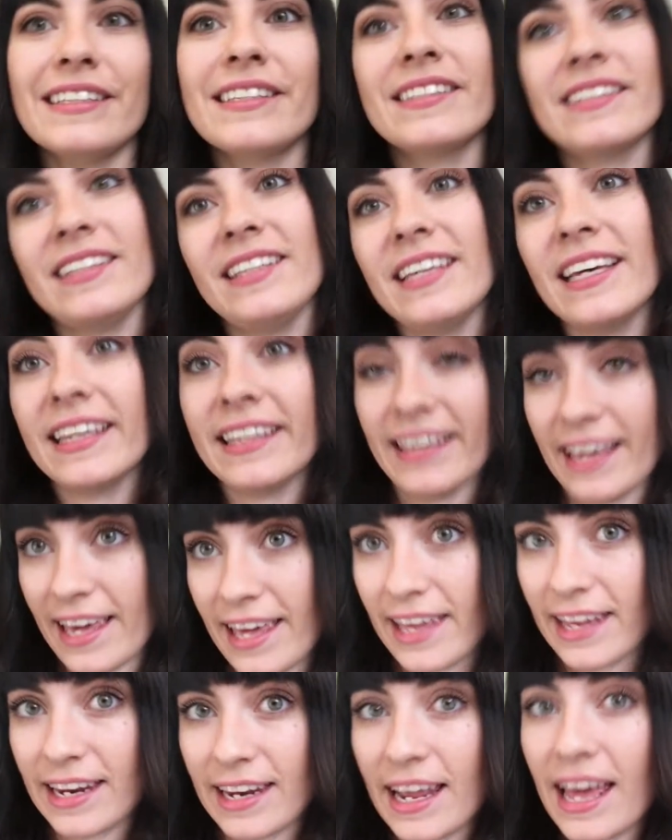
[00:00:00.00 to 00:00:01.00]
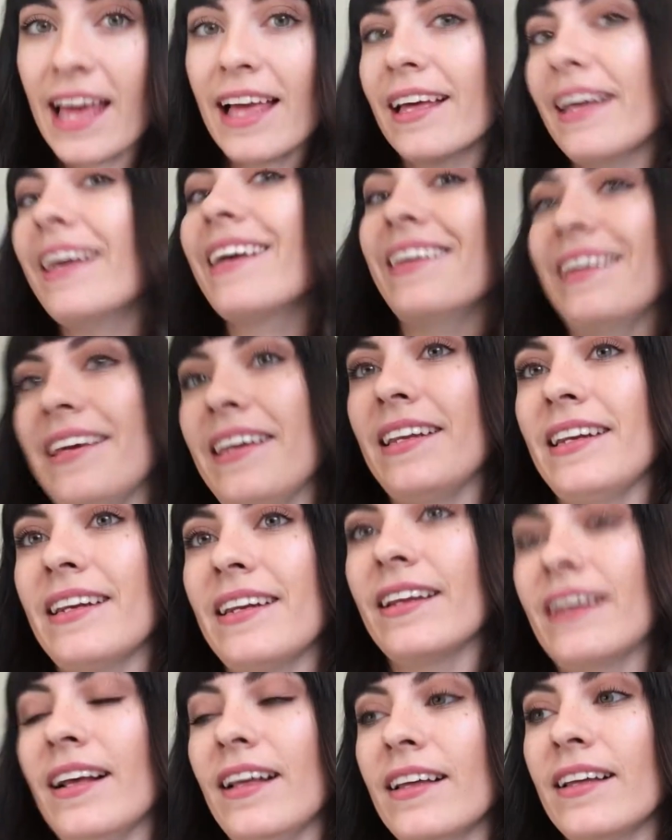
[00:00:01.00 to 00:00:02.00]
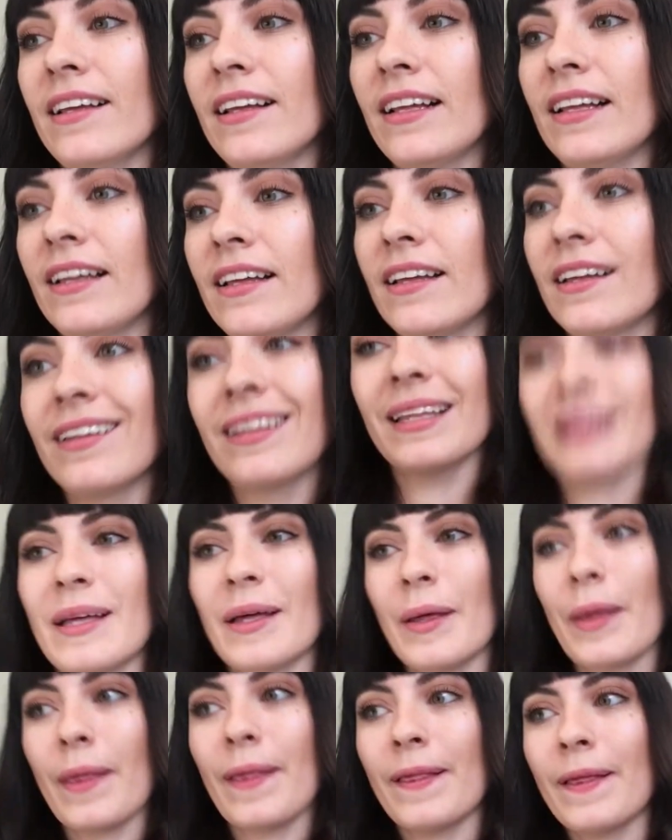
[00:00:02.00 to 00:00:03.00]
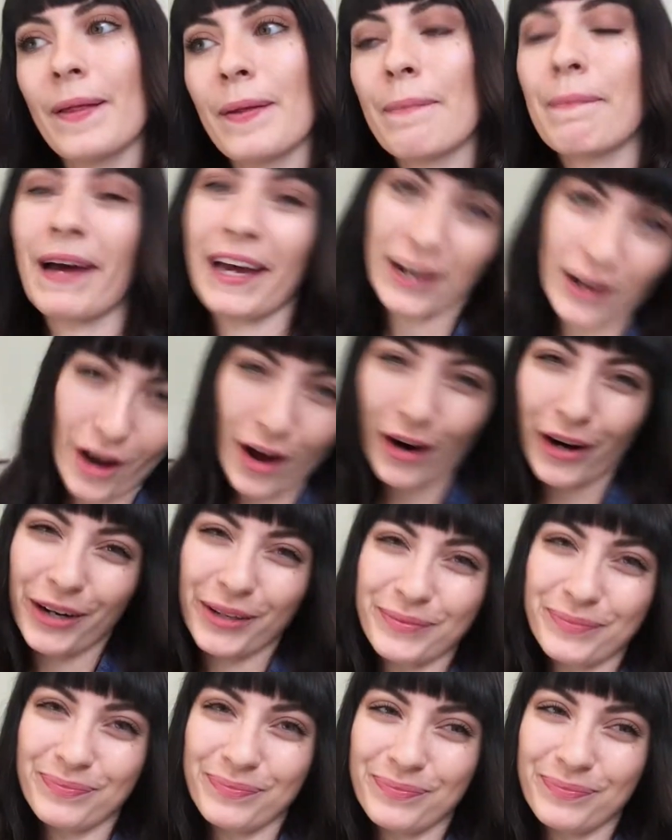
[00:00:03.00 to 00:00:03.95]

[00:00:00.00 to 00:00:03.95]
see you again in my car.